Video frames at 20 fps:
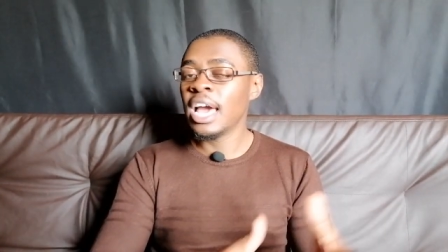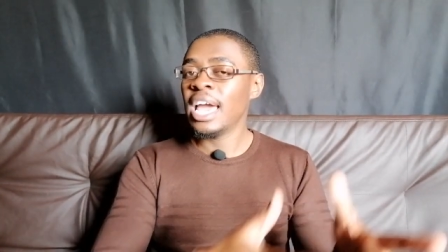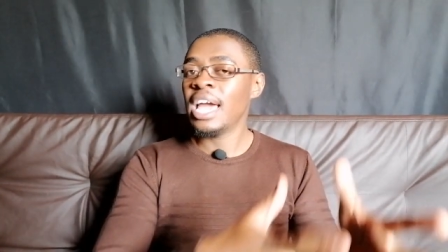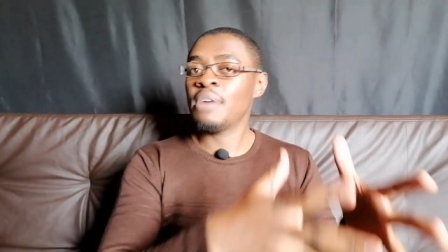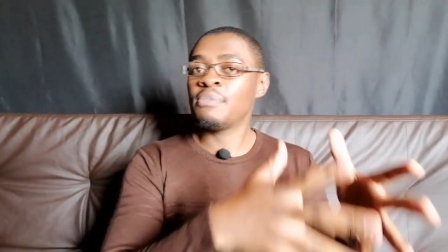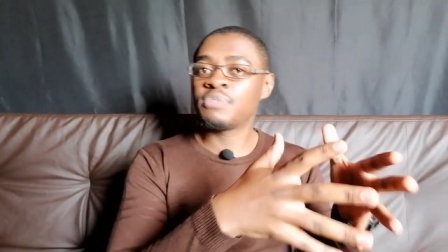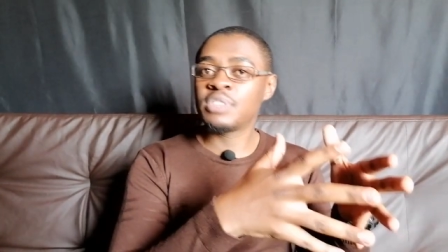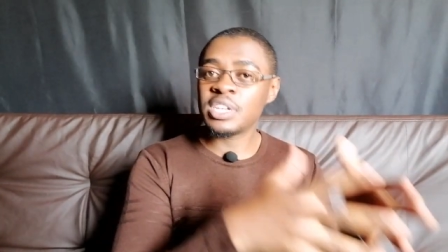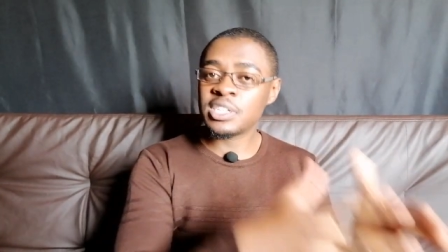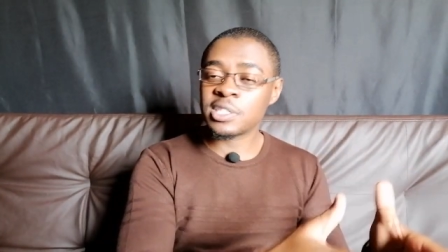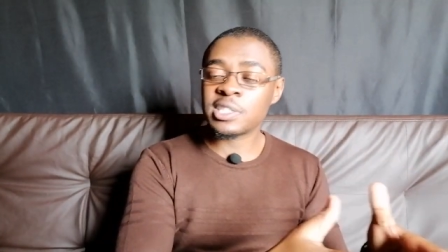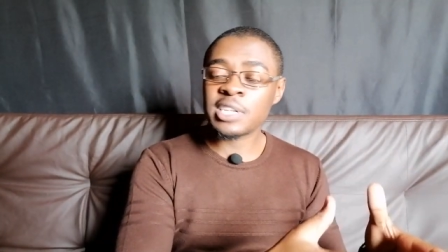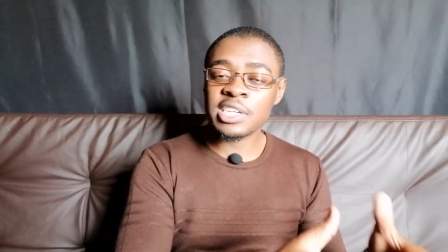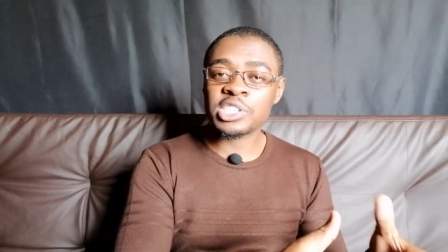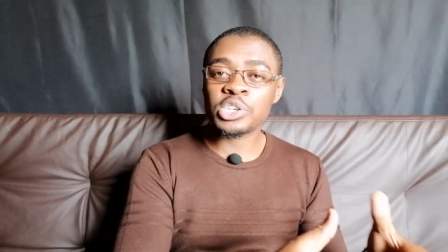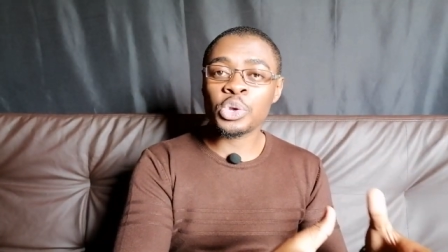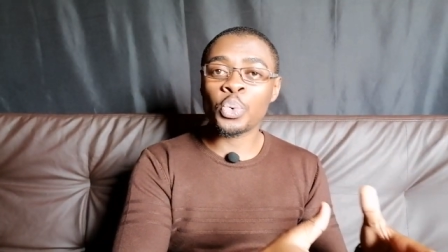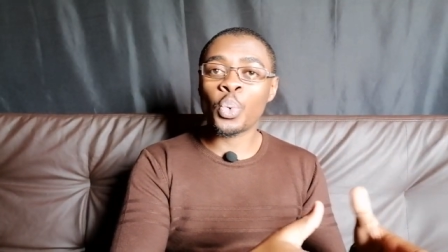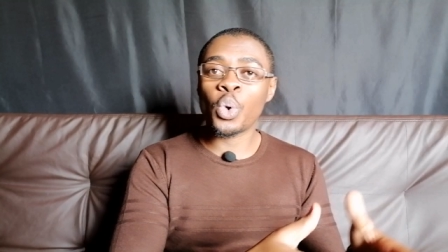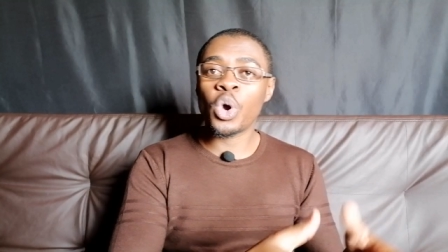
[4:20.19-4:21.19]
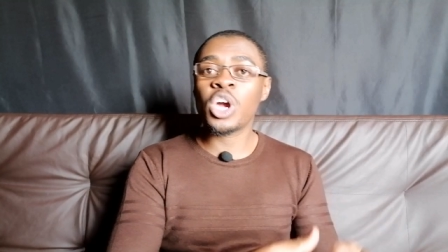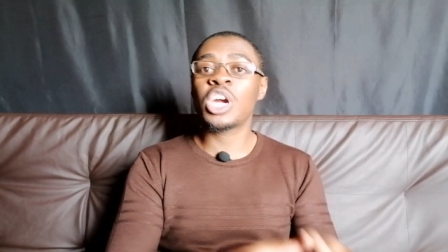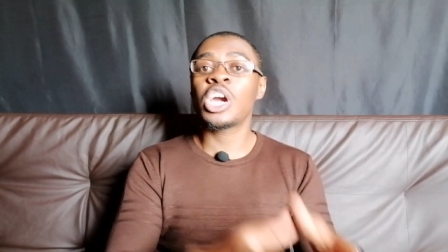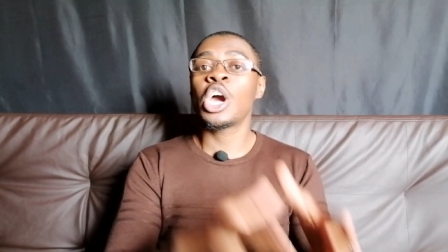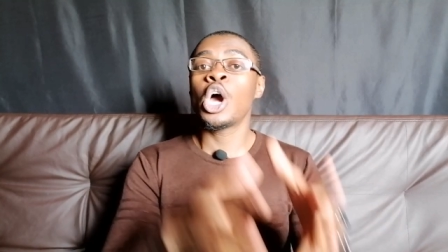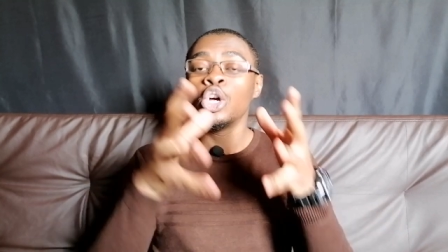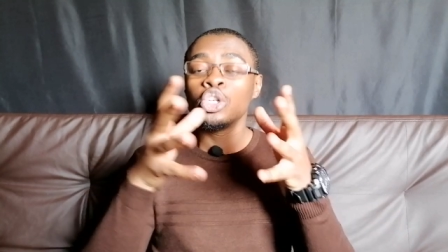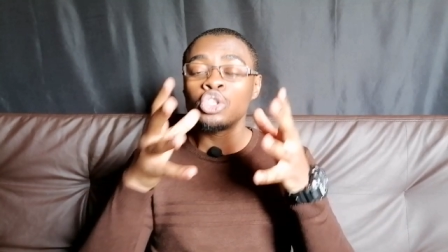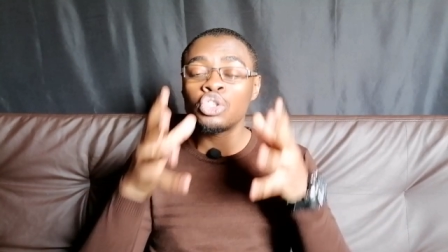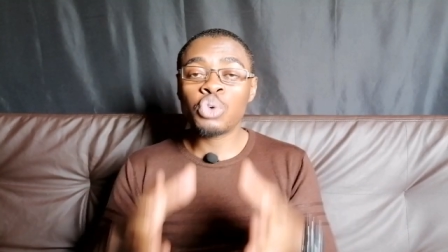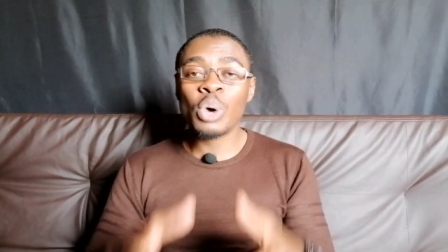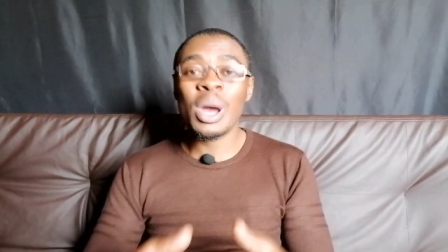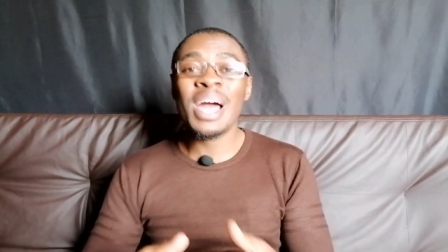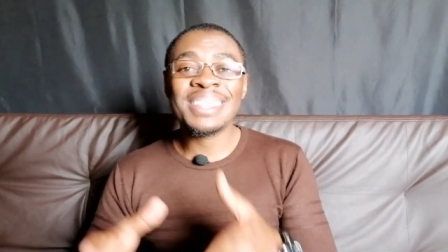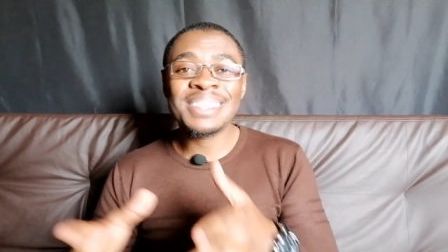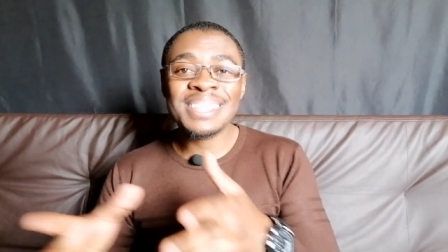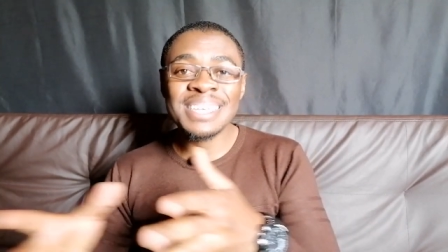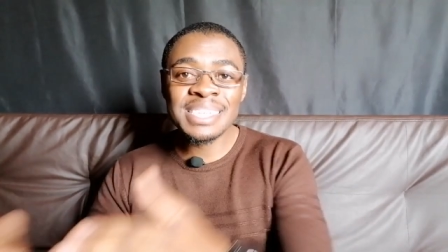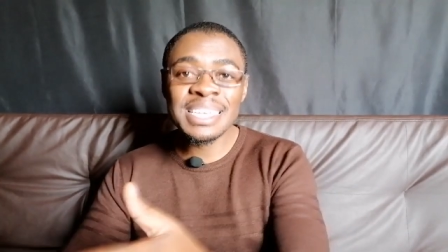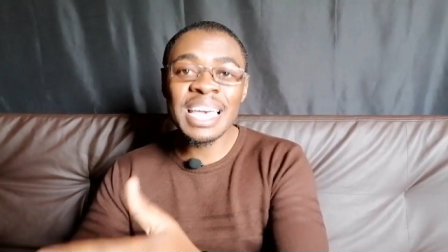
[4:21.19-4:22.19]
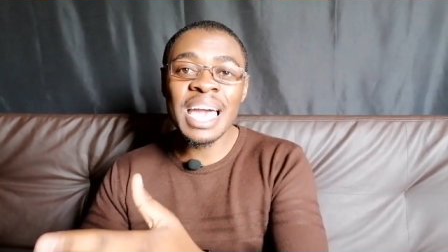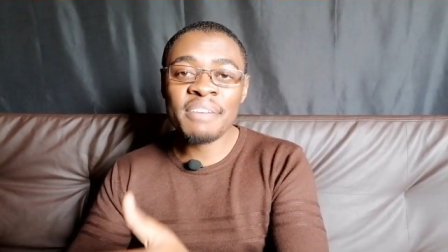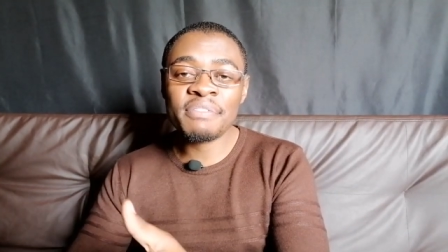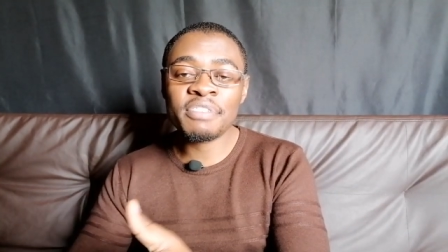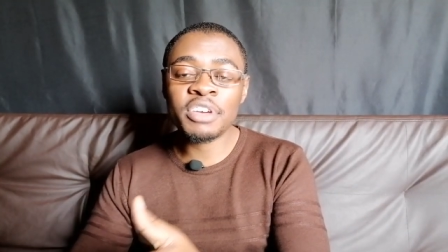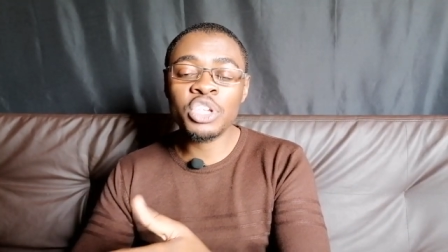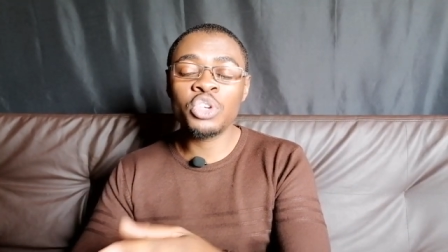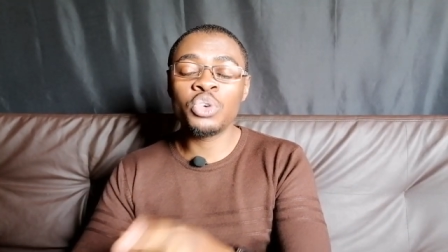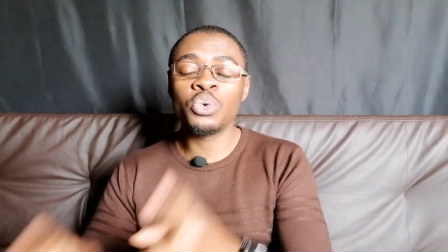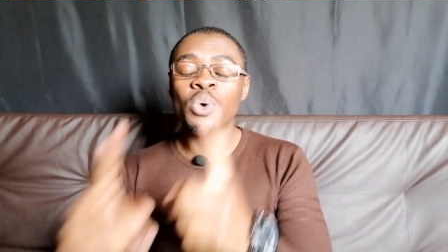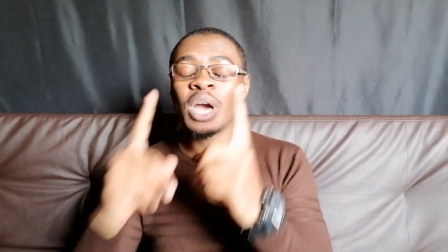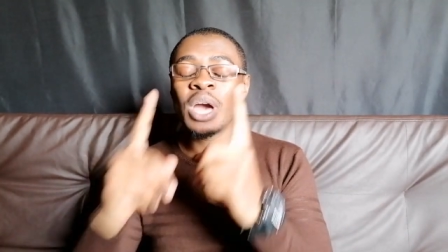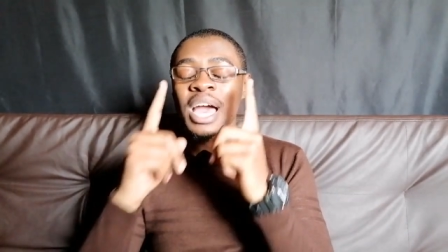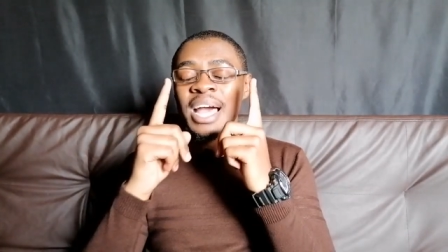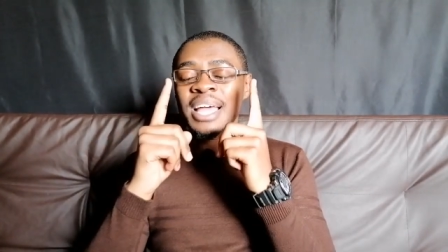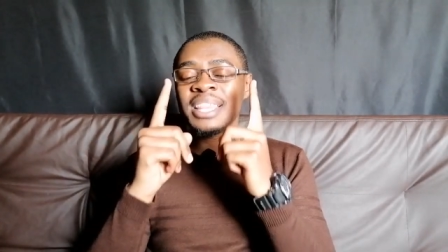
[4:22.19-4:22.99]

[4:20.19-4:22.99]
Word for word: if this doesn't work, try this avenue.